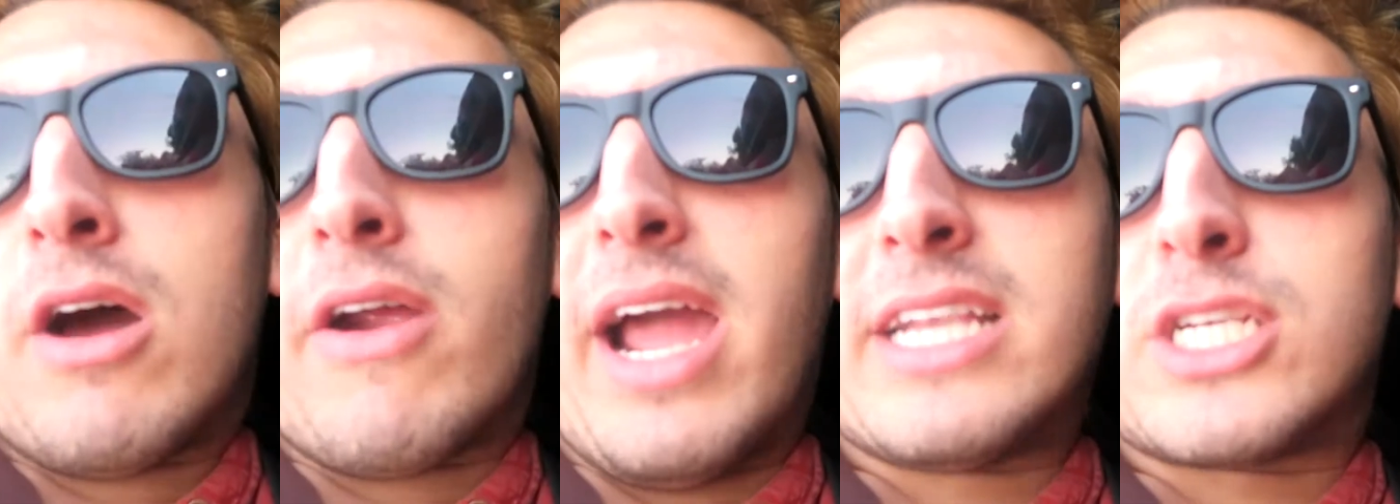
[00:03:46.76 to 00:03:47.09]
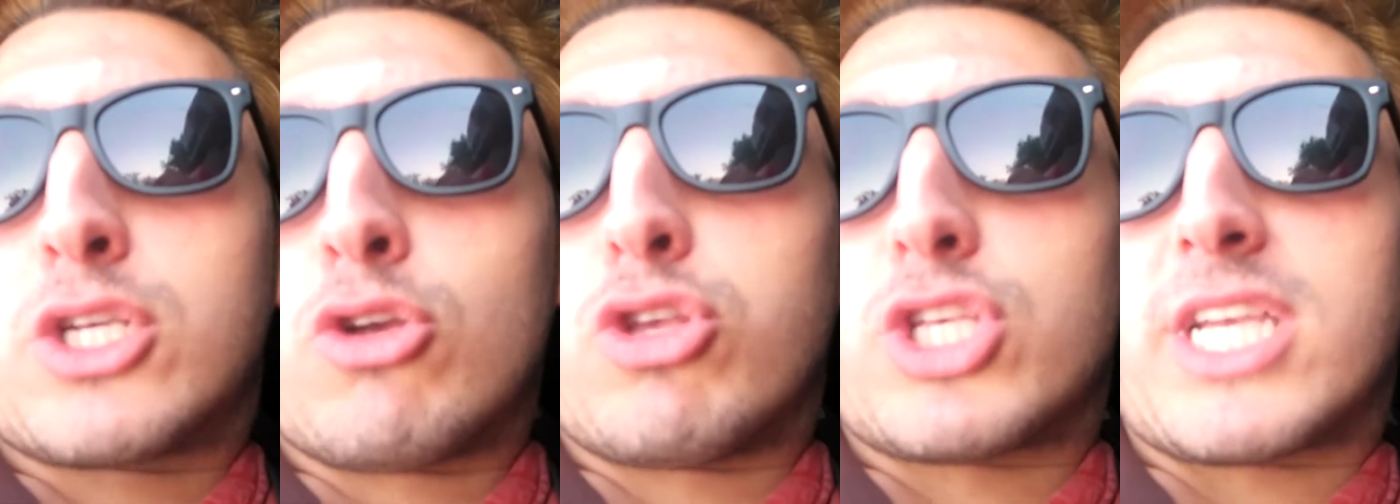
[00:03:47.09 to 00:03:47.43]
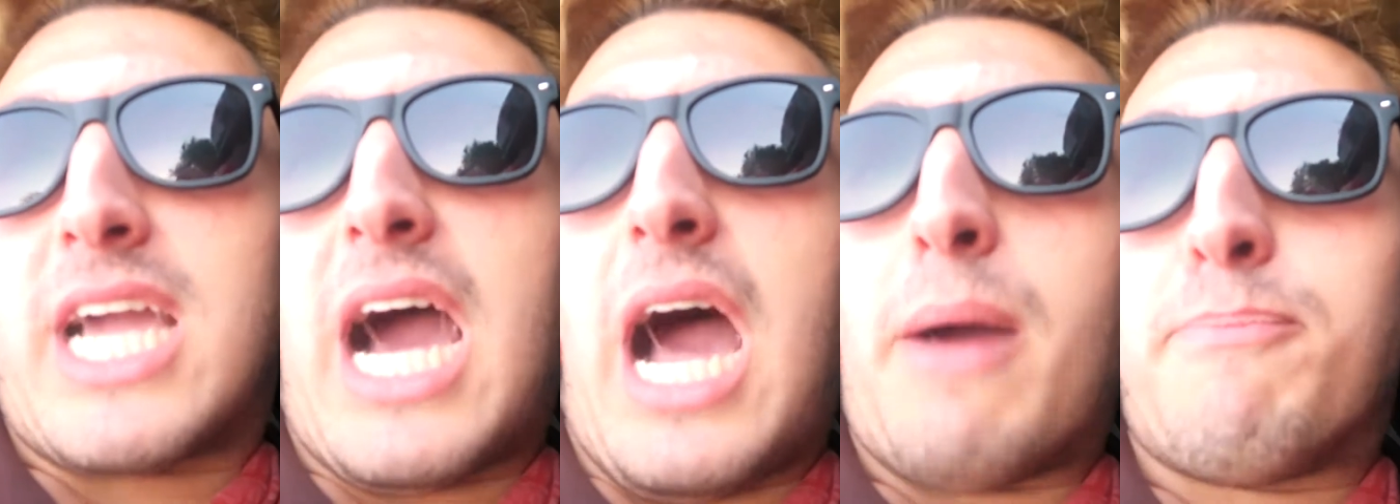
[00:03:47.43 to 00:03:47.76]
All right, just heard there's a
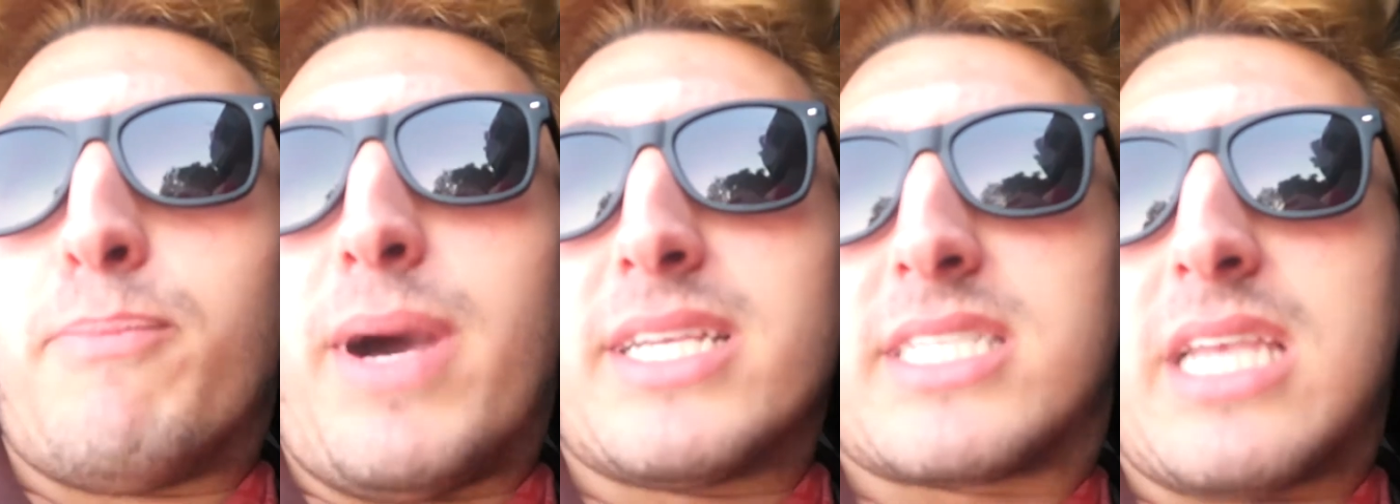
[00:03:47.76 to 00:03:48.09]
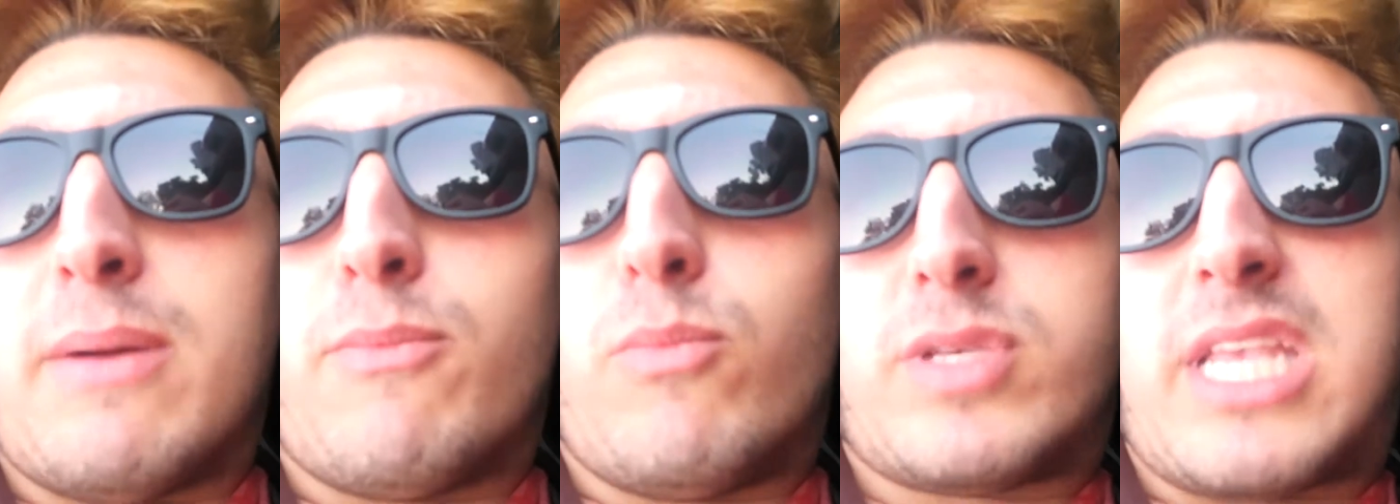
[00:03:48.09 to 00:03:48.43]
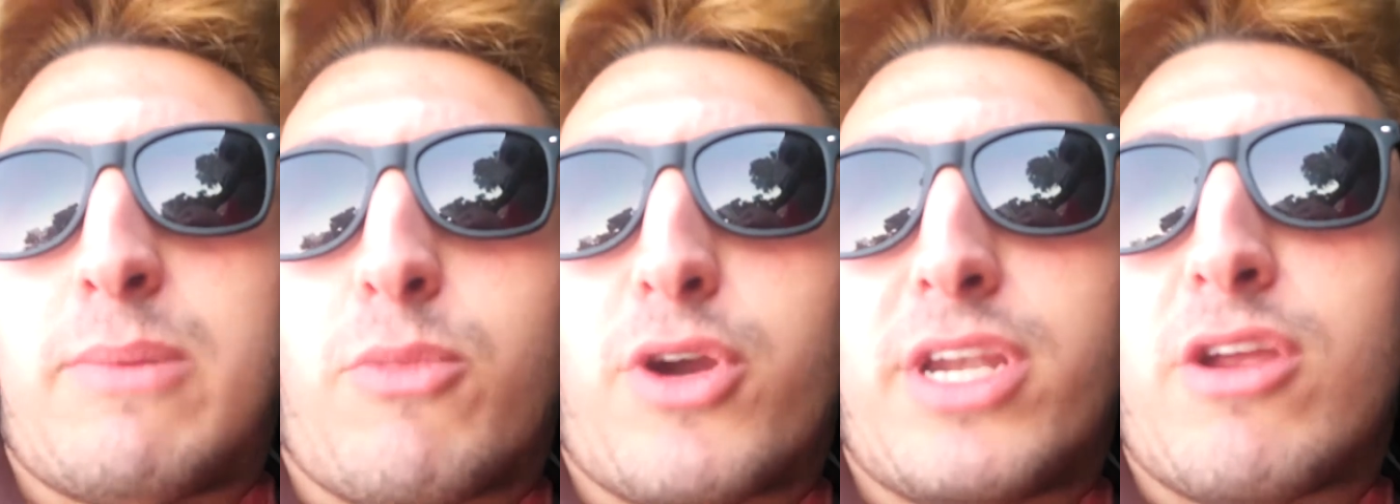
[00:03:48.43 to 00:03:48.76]
cop some
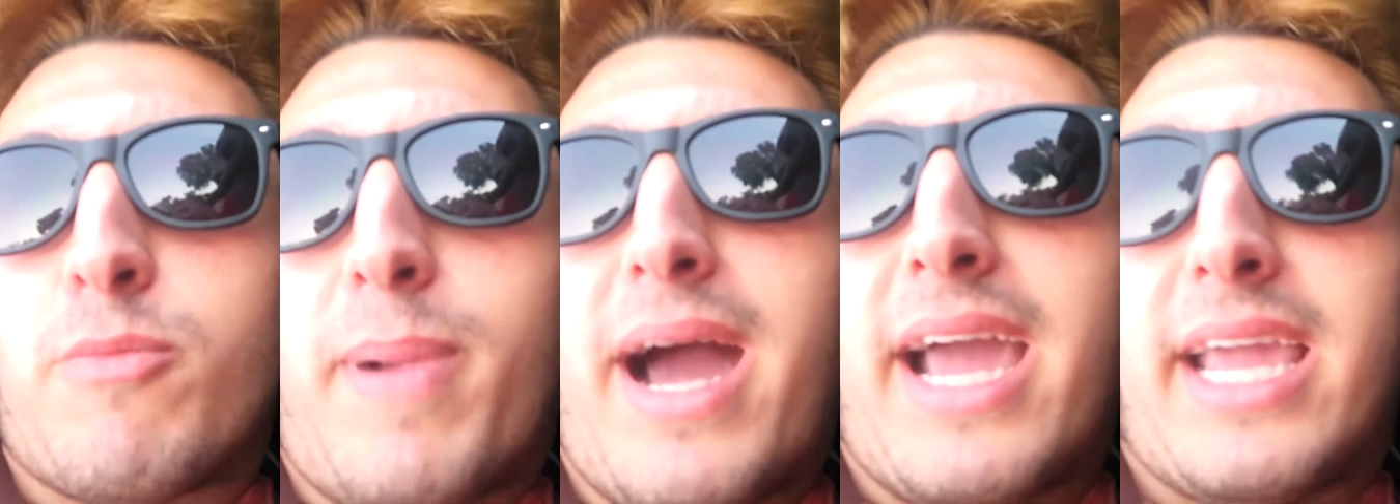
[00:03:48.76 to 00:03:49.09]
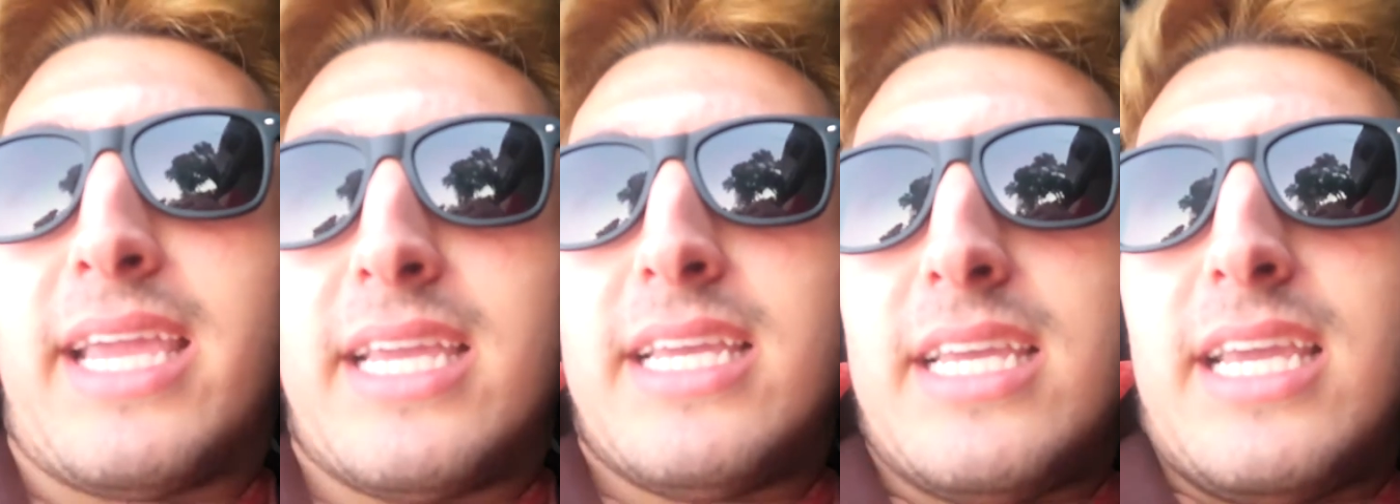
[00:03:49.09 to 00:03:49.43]
somewhere nearby.